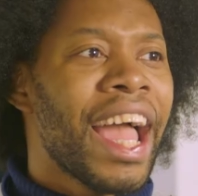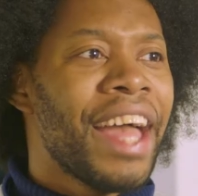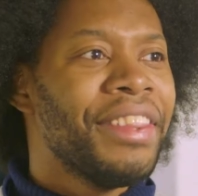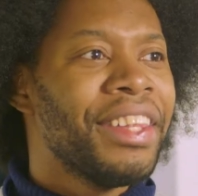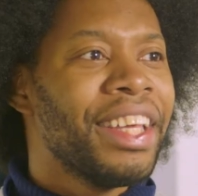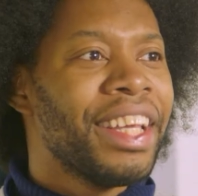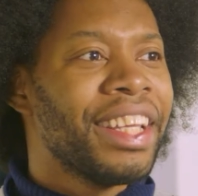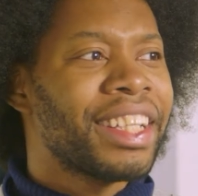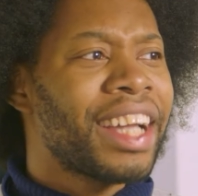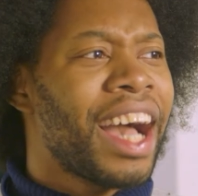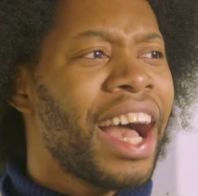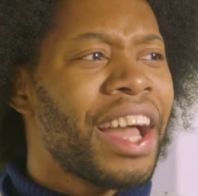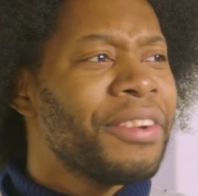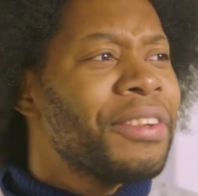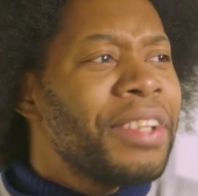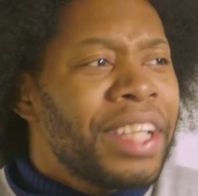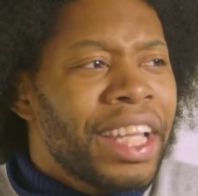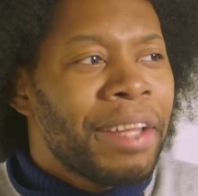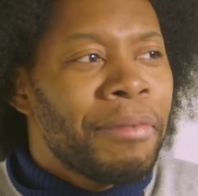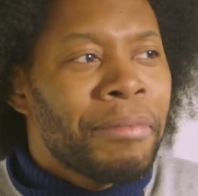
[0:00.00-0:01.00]
And then
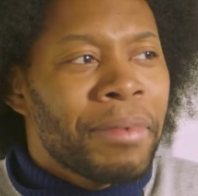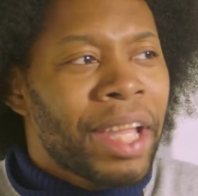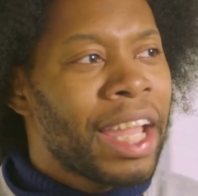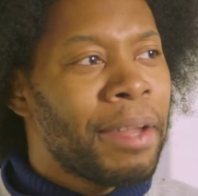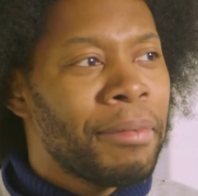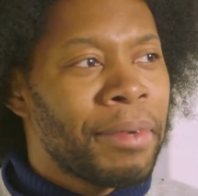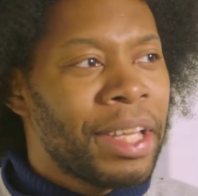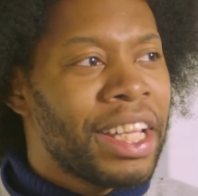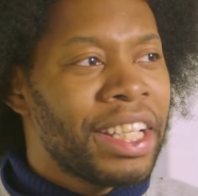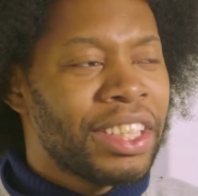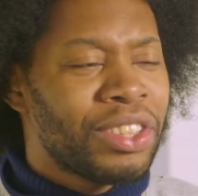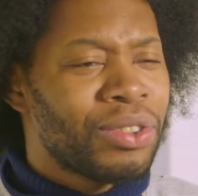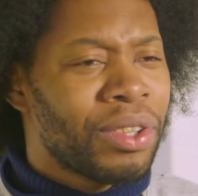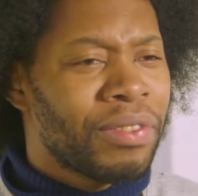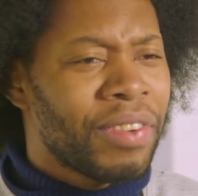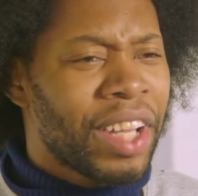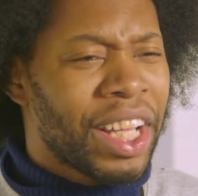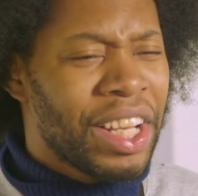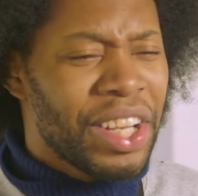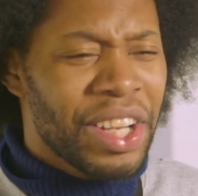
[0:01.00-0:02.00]
Kahyun Kim came in and sort
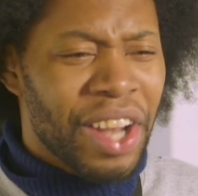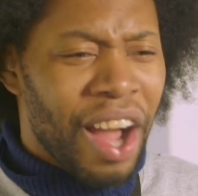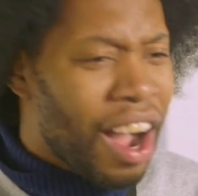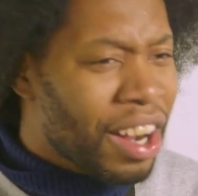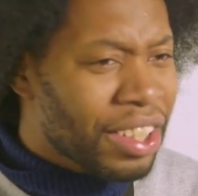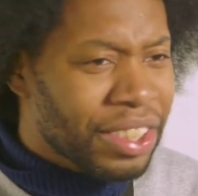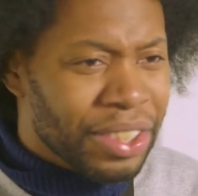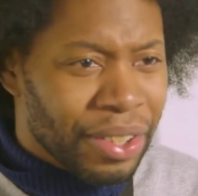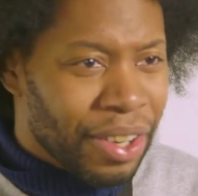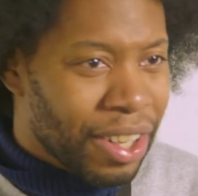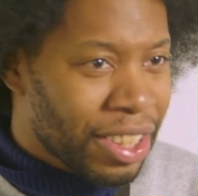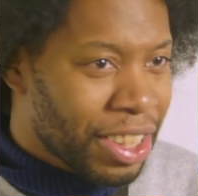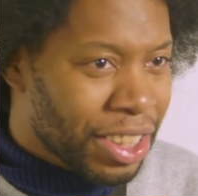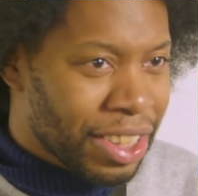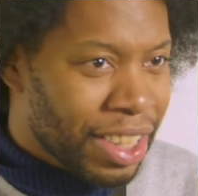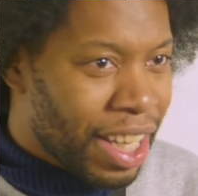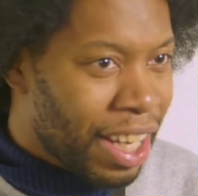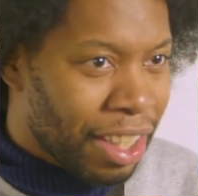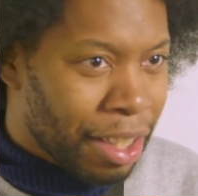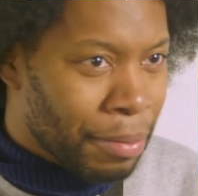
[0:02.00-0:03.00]
of like knocked her
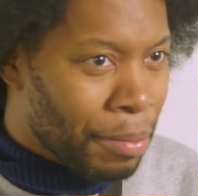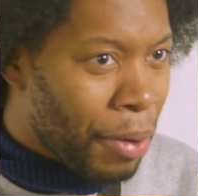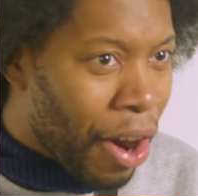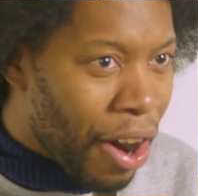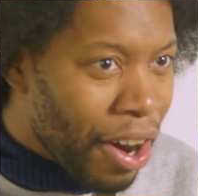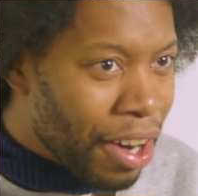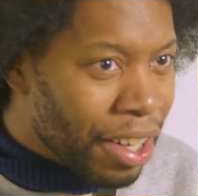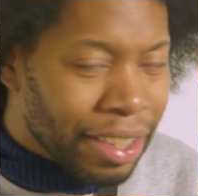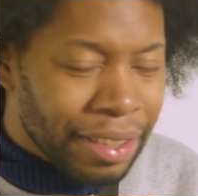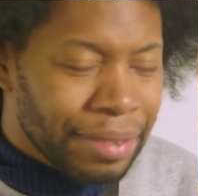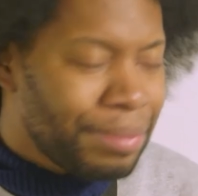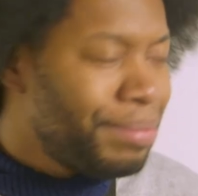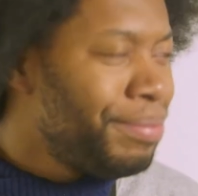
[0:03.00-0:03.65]
audition out of the park.